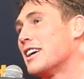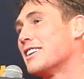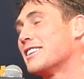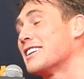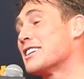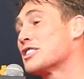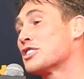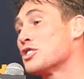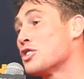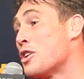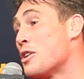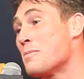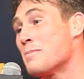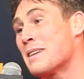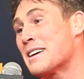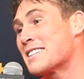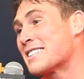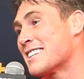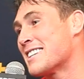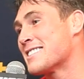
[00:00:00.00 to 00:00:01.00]
It does not
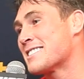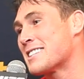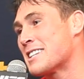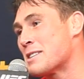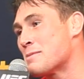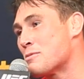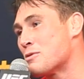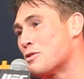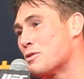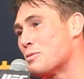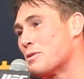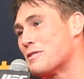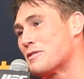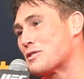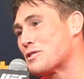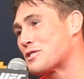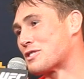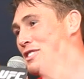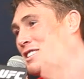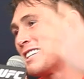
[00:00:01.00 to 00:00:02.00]
make sense anymore. We've
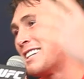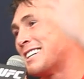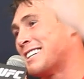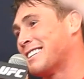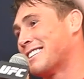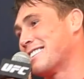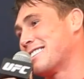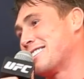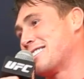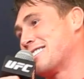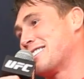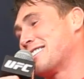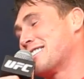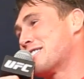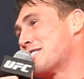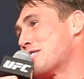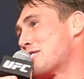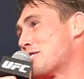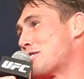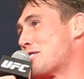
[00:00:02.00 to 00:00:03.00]
just seen
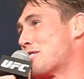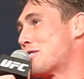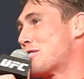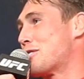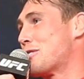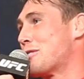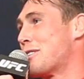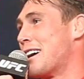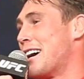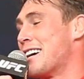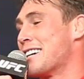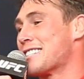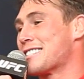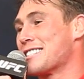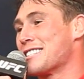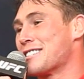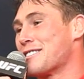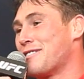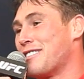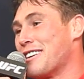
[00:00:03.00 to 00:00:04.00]
the two
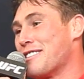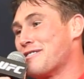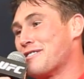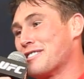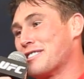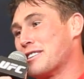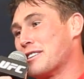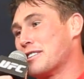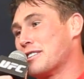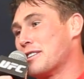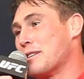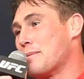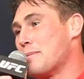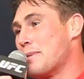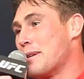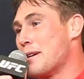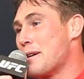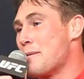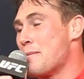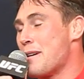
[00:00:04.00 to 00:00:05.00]
gangsters fight for the
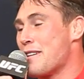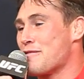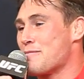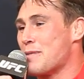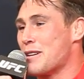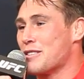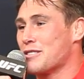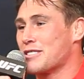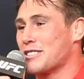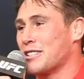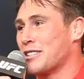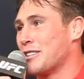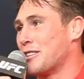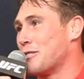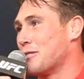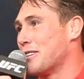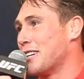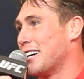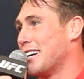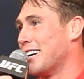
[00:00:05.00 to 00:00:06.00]
BMF belt. You
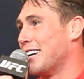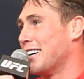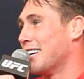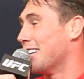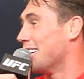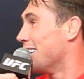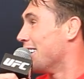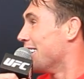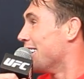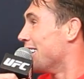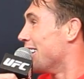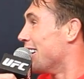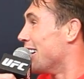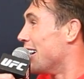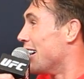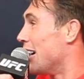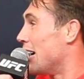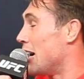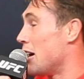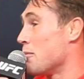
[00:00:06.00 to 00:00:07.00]
know,
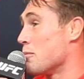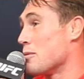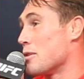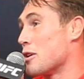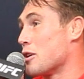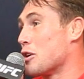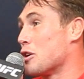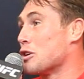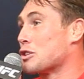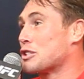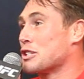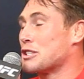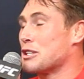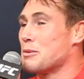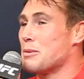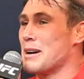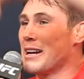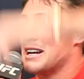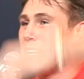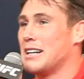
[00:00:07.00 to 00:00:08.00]
I'm gutted the
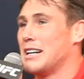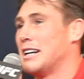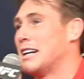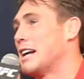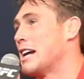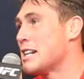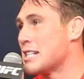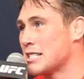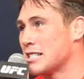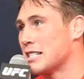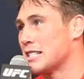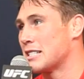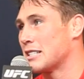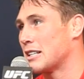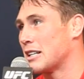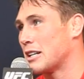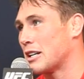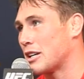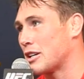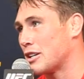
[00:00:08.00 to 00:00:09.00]
way it ended.
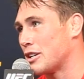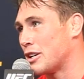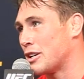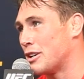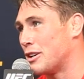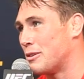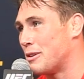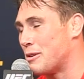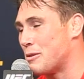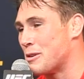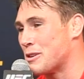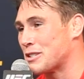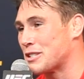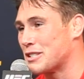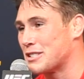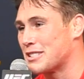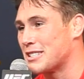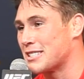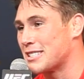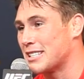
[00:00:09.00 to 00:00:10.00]
You know, I
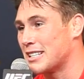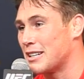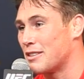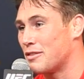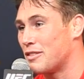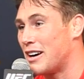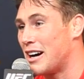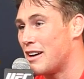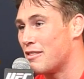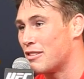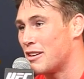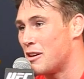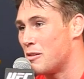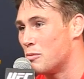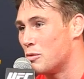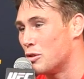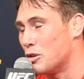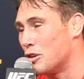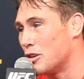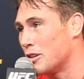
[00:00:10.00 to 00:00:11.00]
wanted to see a
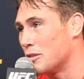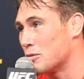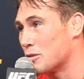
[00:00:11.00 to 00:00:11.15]
five-round war.